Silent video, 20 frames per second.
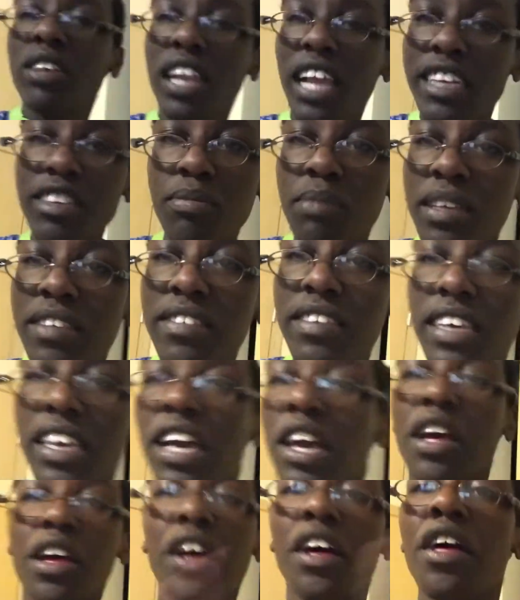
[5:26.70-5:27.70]
let me see
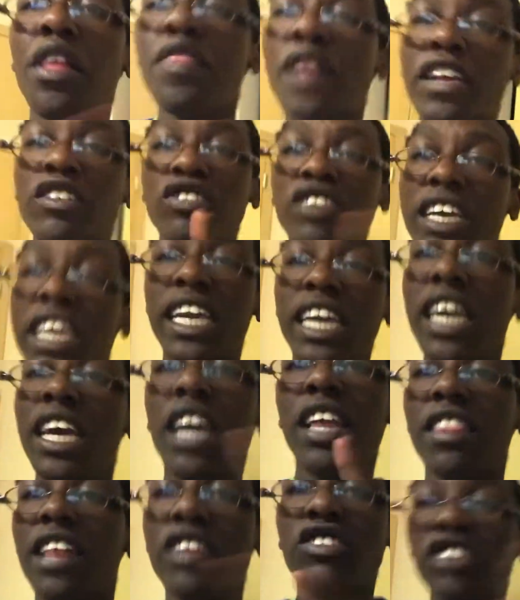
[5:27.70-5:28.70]
that cheeky,
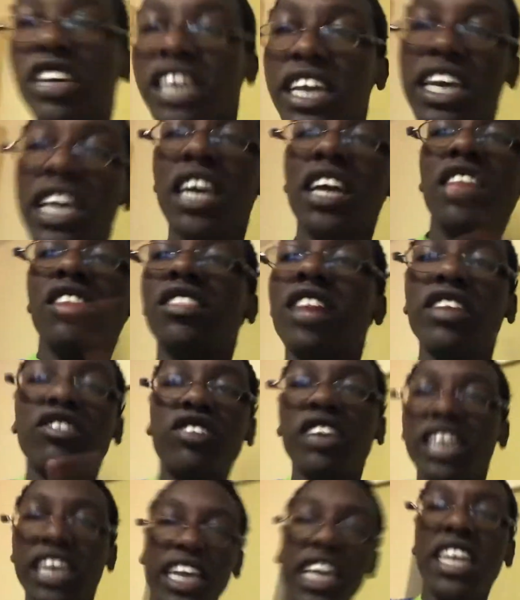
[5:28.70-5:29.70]
that cheeky, that
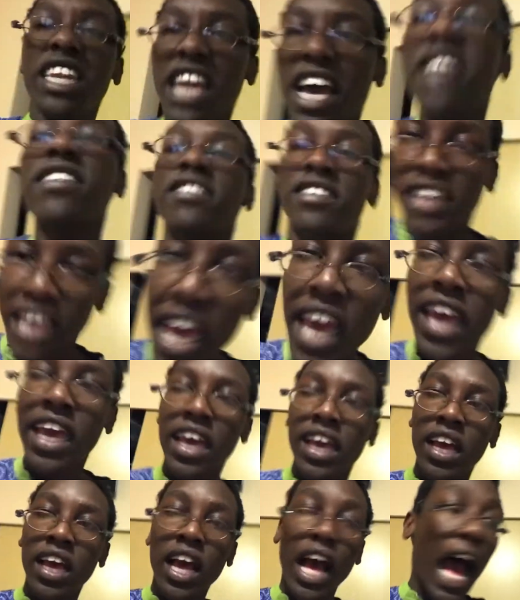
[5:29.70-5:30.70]
cheekiness. Hey,
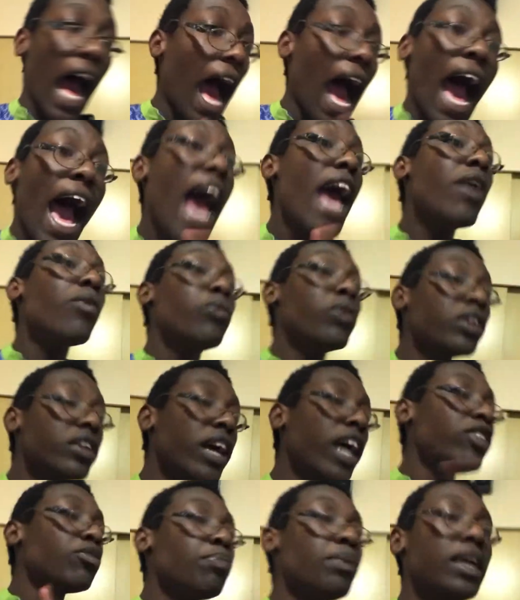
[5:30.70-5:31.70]
I will
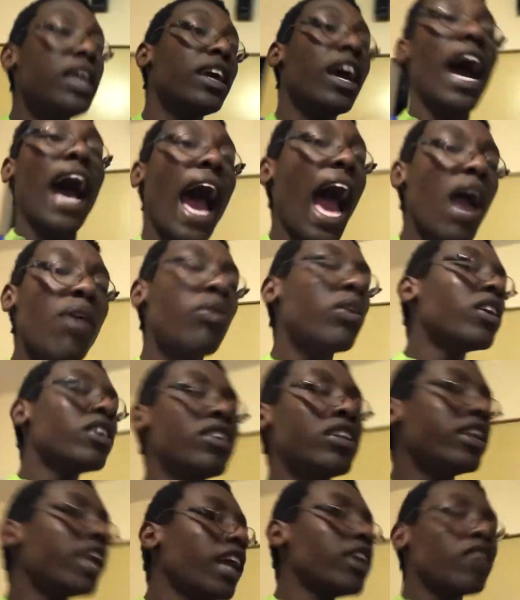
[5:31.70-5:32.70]
not be, I will
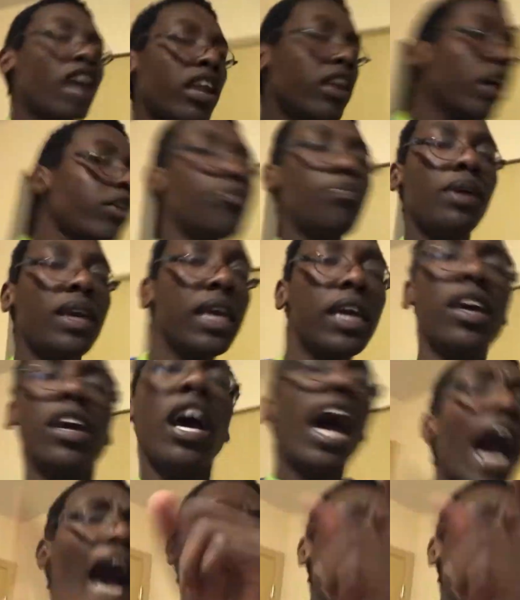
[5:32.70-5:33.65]
not, not, not be, I